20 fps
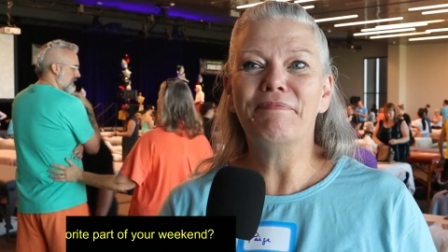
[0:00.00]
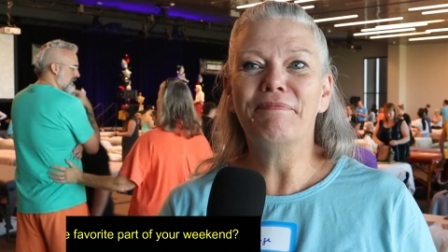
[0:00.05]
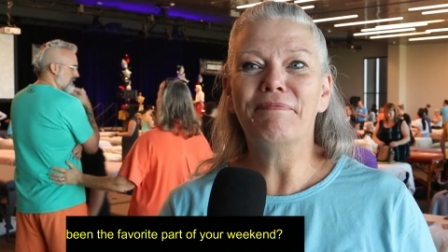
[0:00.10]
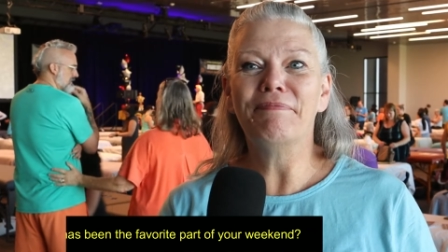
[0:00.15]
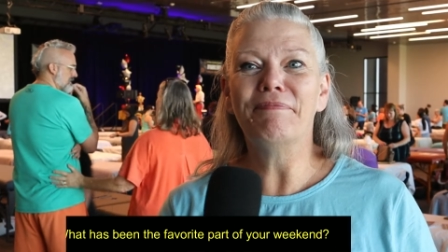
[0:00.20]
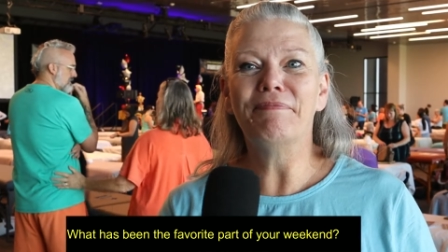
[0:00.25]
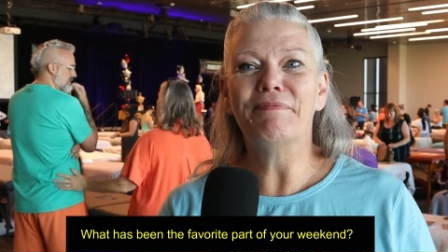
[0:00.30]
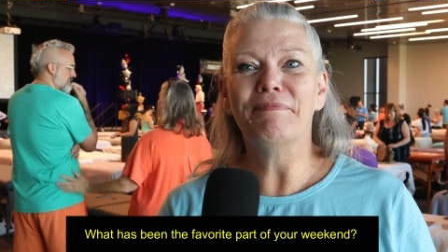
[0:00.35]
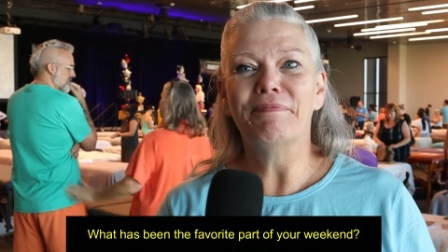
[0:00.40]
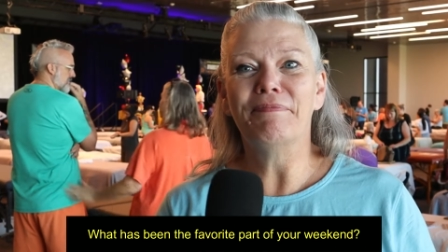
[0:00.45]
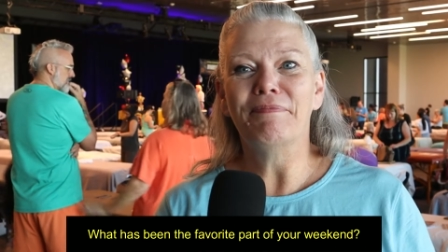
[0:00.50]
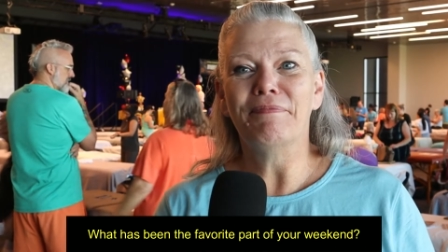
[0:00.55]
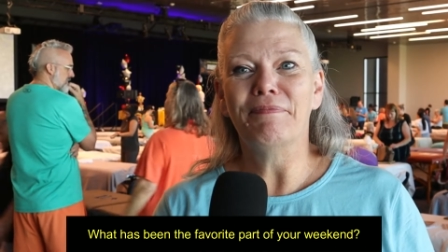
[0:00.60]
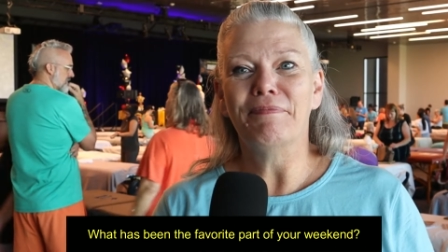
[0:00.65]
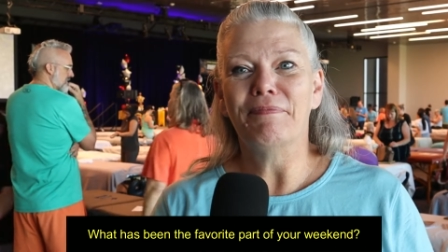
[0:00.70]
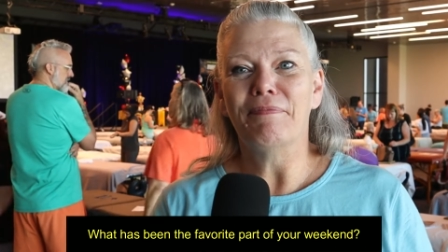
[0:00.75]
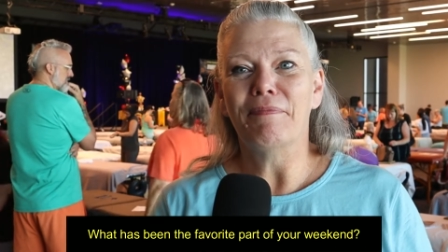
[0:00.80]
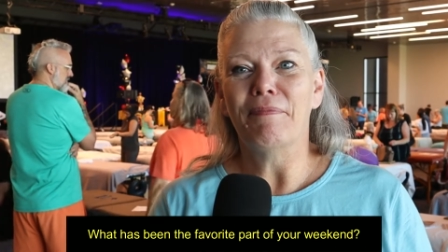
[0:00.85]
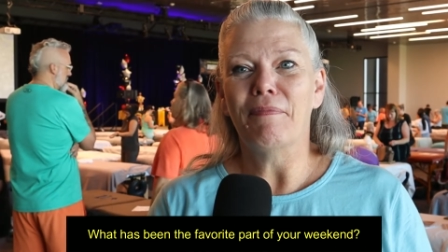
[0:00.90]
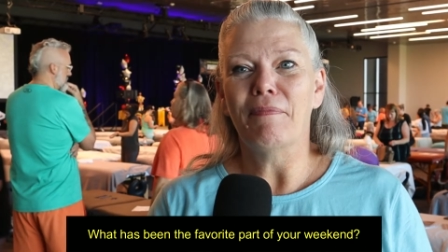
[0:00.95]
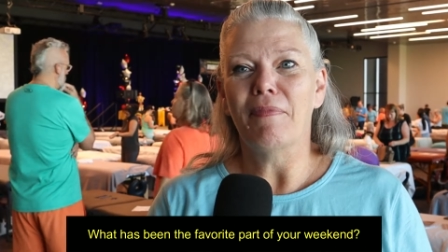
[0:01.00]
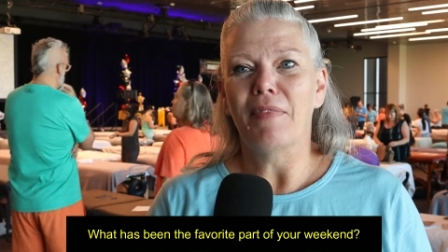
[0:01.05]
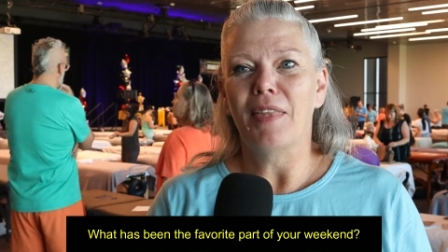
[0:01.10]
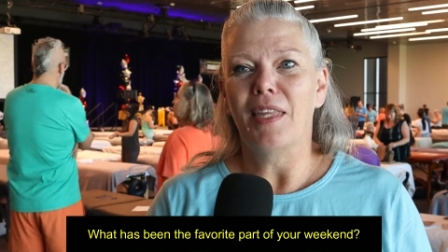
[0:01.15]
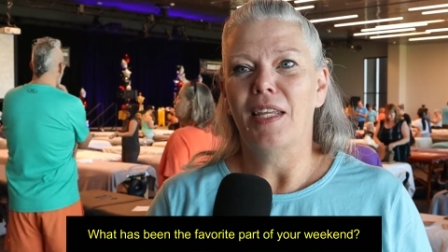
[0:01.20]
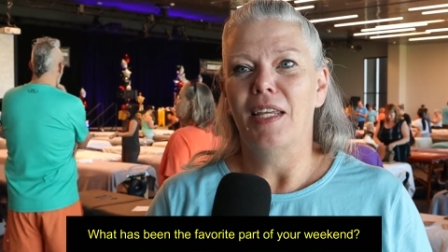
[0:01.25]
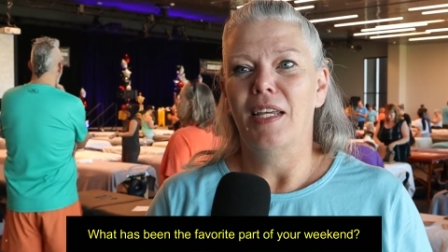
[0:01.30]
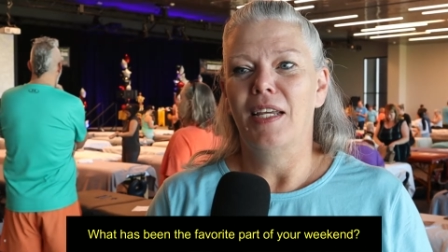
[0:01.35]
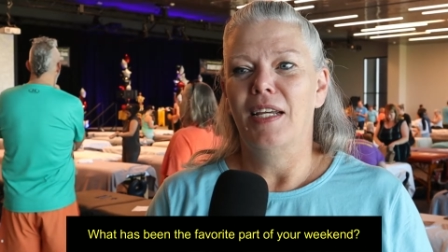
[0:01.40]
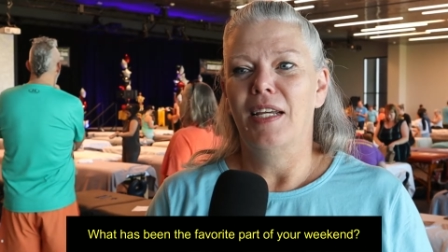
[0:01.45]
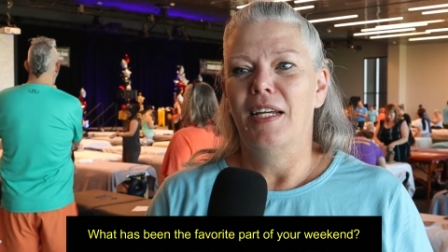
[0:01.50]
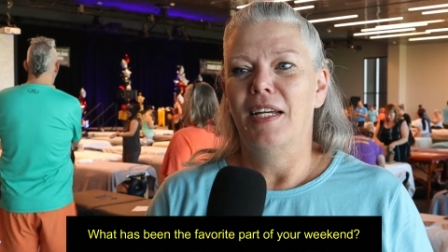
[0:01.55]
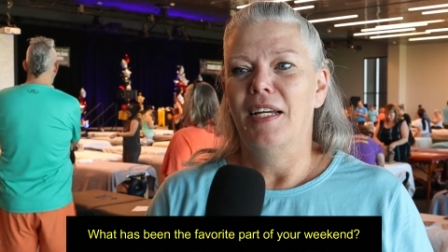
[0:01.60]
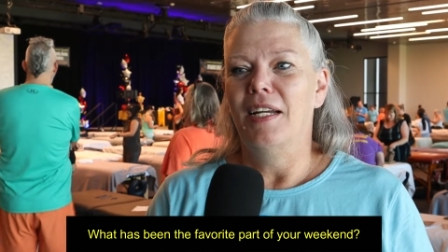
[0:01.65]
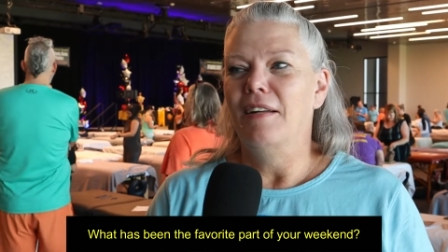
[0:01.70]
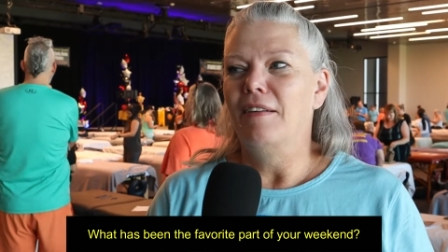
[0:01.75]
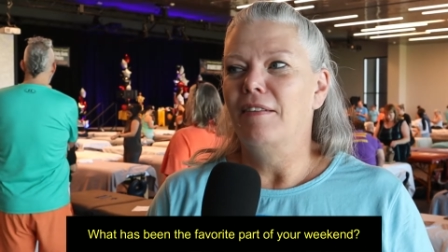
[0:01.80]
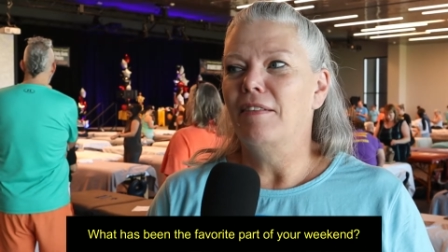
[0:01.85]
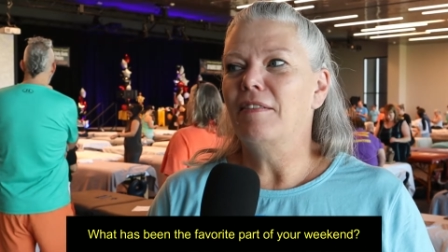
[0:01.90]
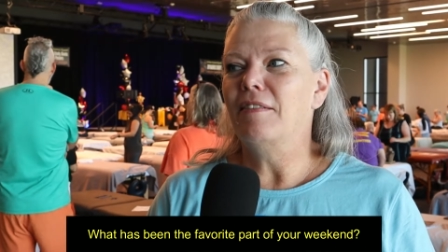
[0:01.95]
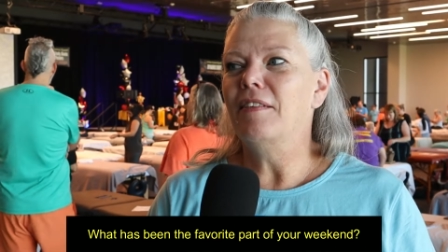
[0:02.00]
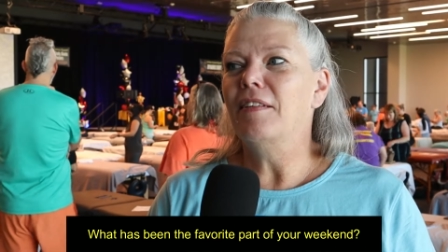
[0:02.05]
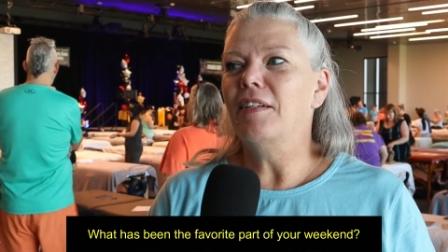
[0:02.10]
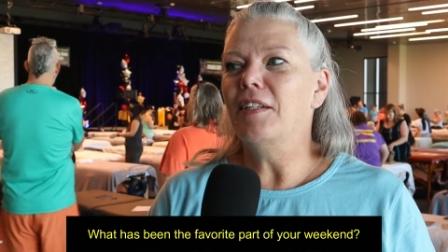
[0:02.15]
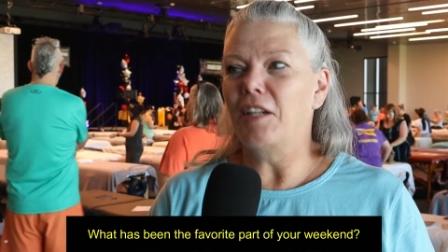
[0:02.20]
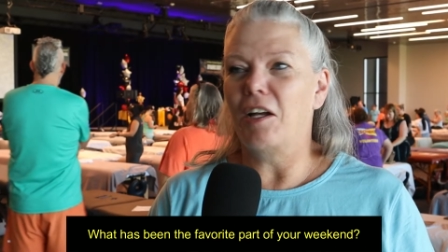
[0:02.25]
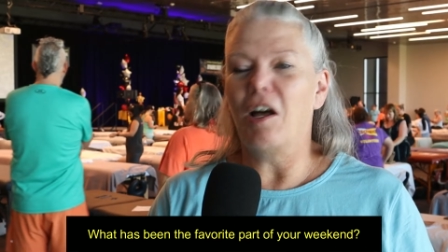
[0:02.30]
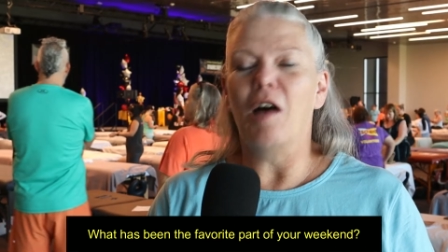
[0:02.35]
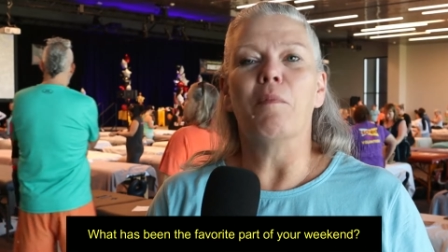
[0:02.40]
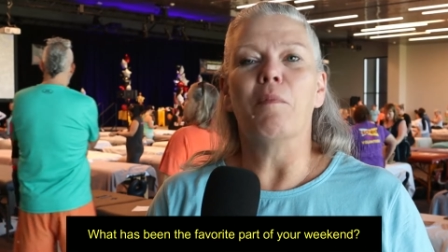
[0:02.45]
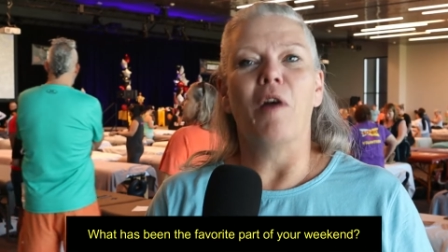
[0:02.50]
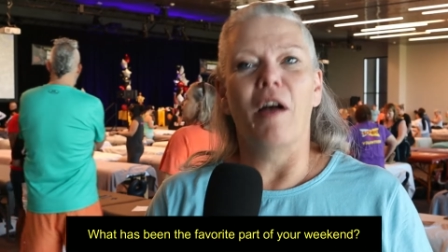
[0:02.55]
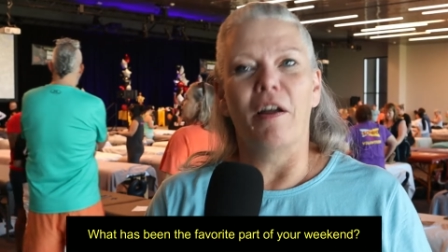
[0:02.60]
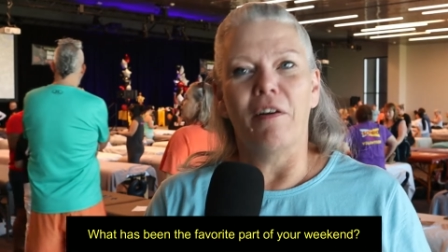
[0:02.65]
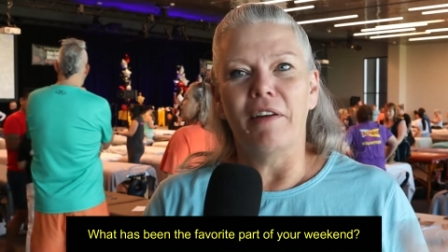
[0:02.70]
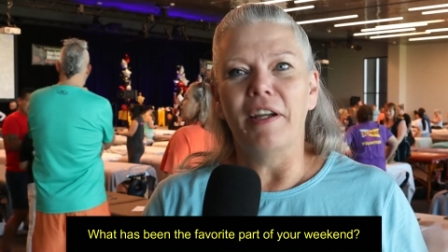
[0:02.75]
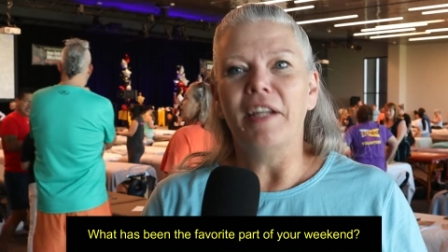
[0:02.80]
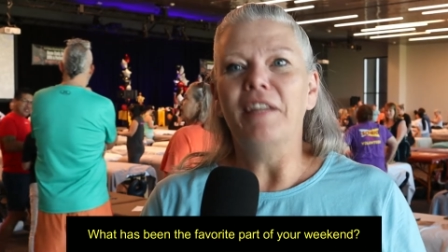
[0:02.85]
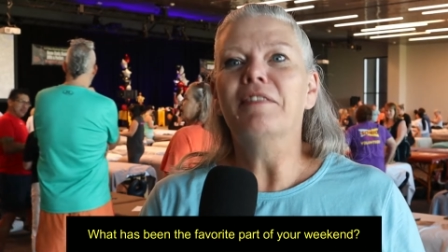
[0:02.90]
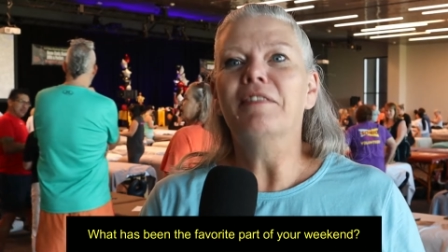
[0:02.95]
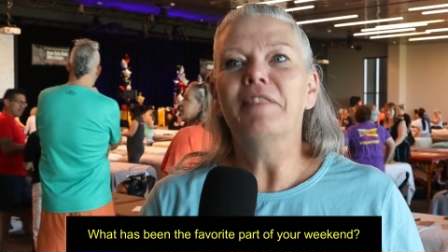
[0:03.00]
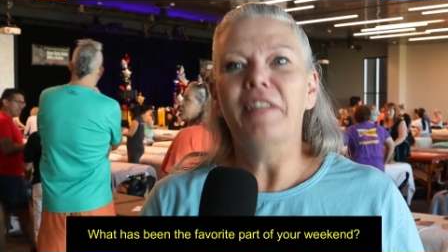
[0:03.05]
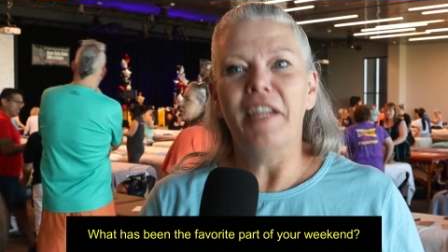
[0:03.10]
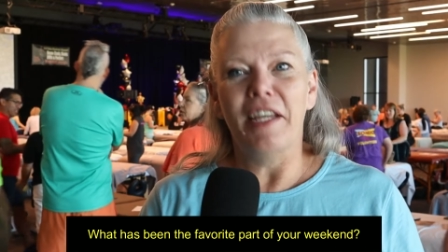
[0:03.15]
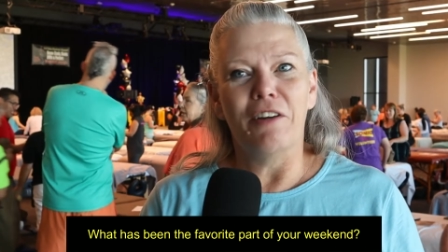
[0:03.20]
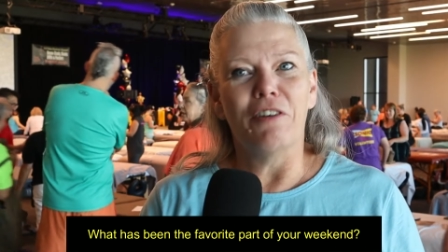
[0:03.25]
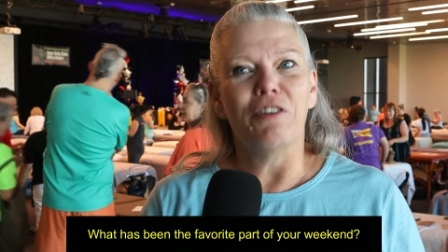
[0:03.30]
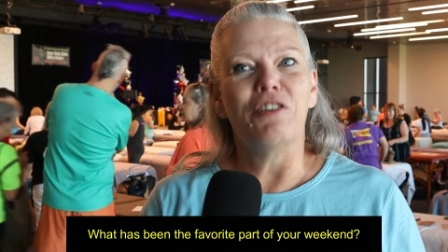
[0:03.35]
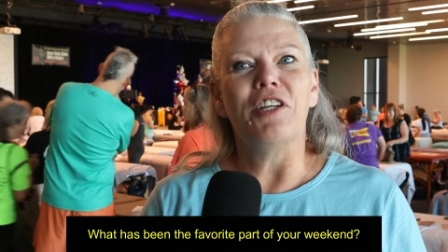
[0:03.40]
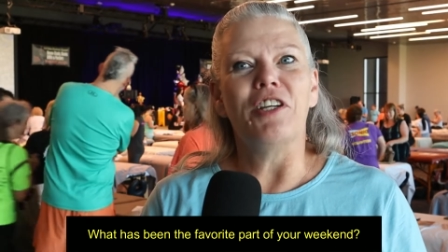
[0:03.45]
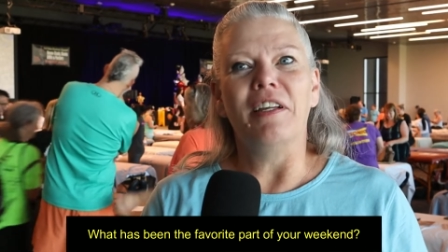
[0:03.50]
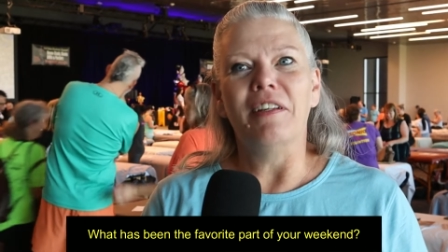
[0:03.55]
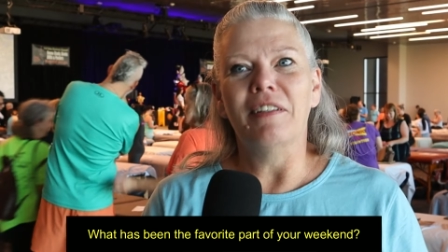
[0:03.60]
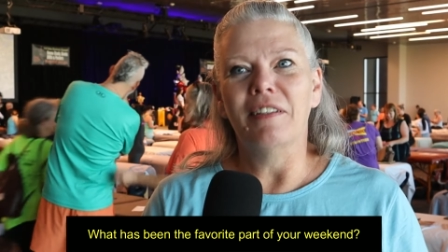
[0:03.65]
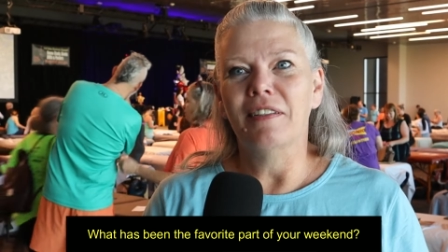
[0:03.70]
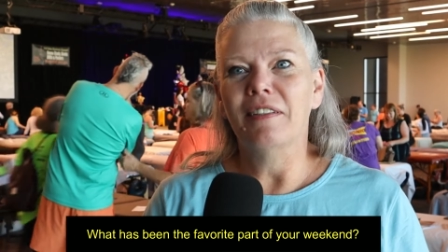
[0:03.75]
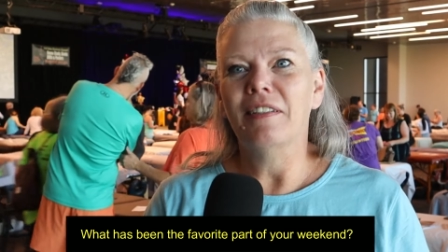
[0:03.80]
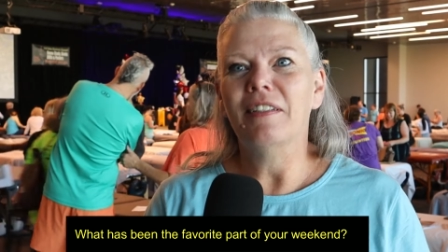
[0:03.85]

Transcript: what's been your favorite part of the weekend so far? Camaraderie, energy.